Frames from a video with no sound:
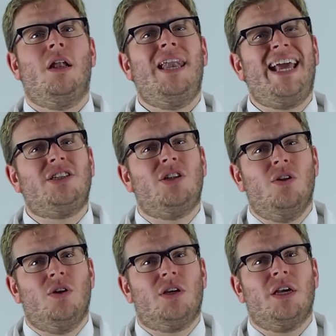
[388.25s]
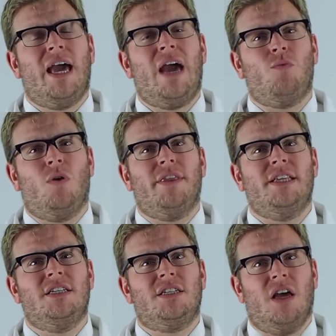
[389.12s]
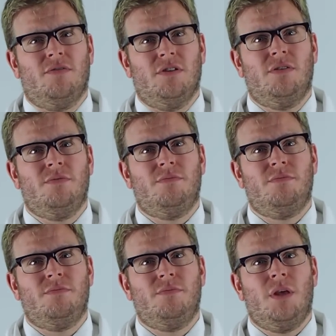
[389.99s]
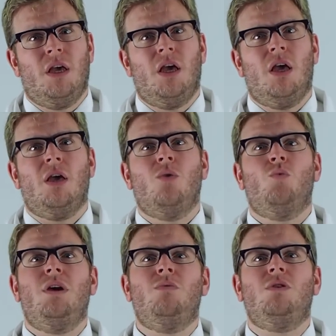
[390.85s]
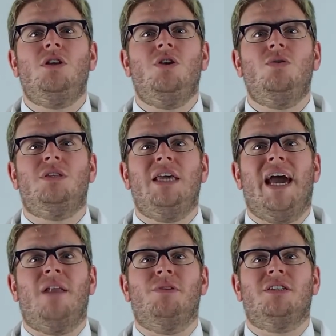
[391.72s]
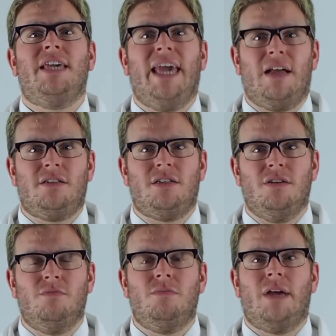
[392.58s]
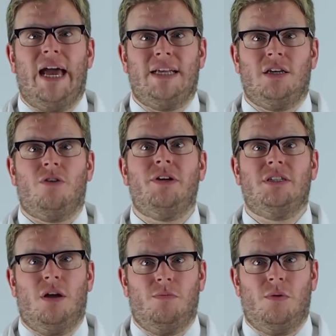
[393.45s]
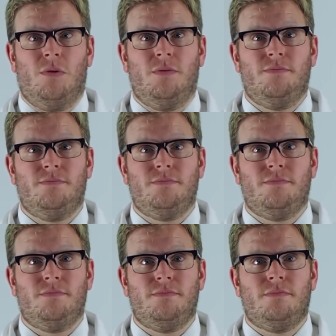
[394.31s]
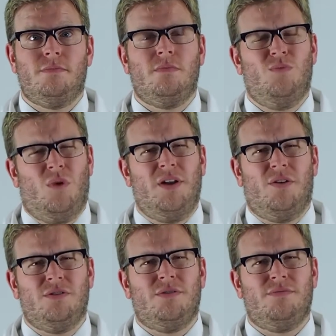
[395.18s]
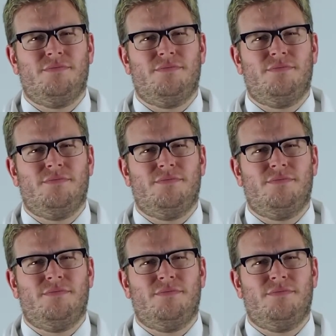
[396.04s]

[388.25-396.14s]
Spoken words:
Let's look at what they discovered. We will use the element calcium as our example. Why not?